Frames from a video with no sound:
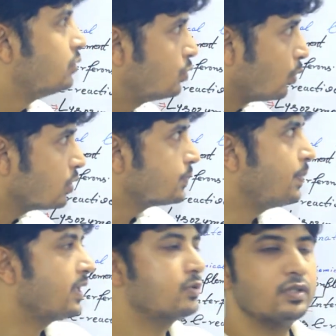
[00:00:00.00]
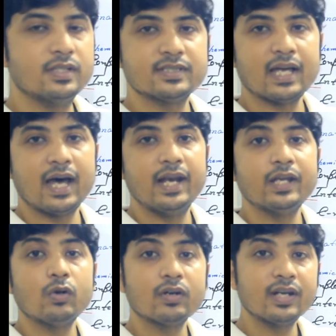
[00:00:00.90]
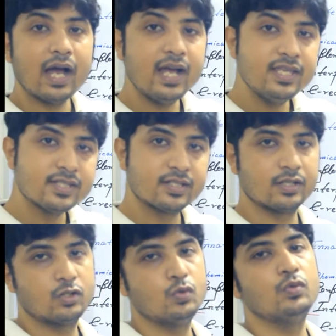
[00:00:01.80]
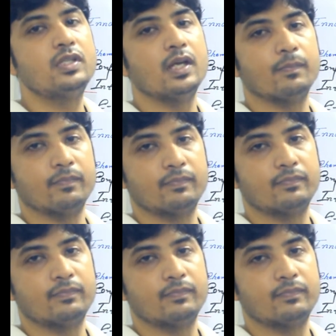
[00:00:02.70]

Those pathogens are recognized to them